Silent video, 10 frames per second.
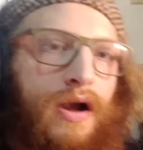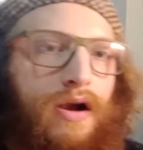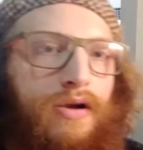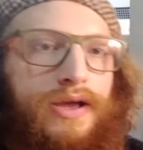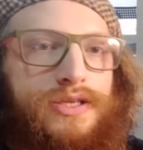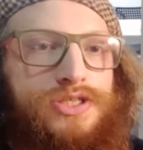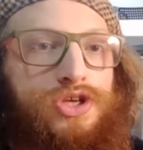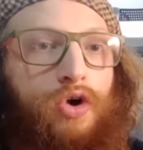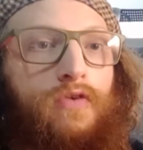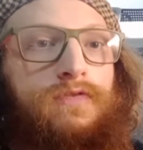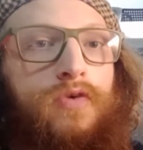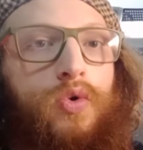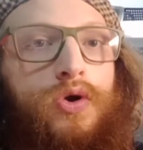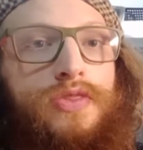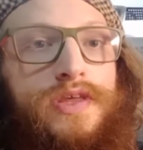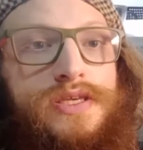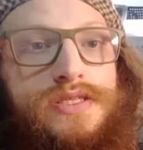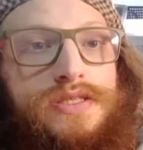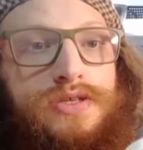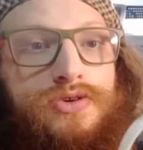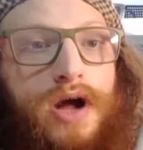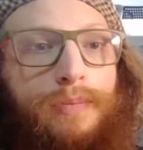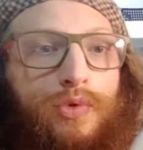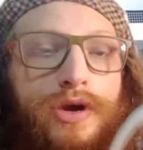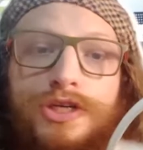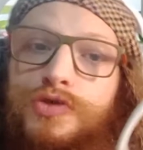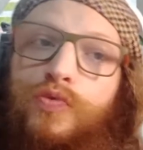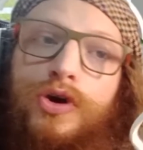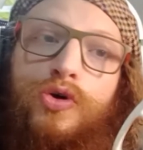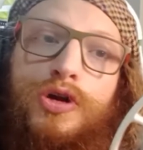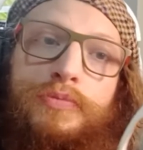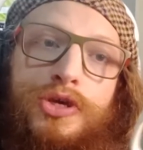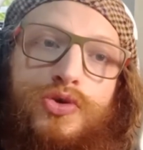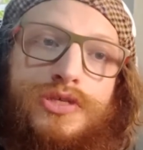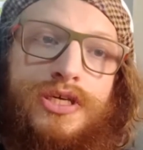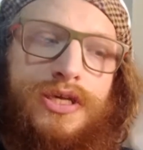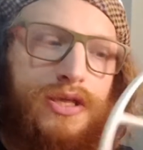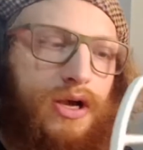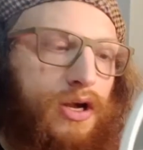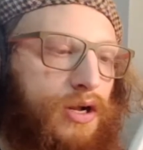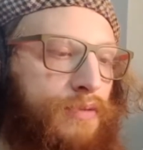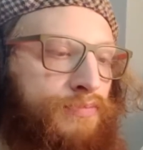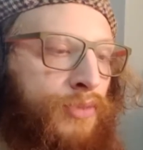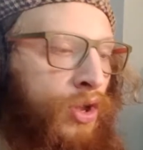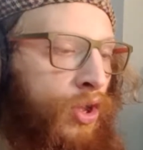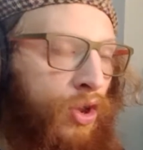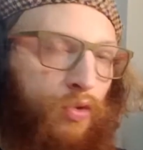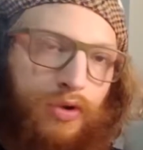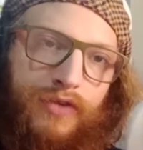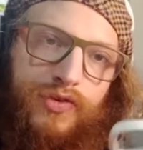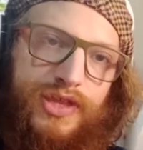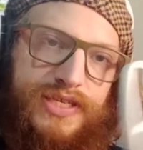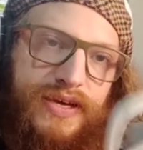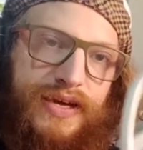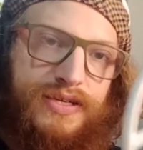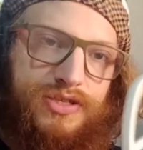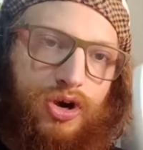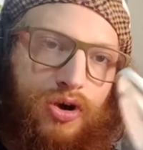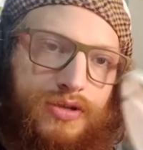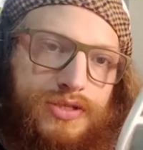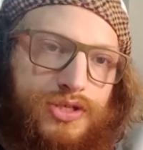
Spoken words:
Alright, so for this little operation, we're going to be using whatever this head is called.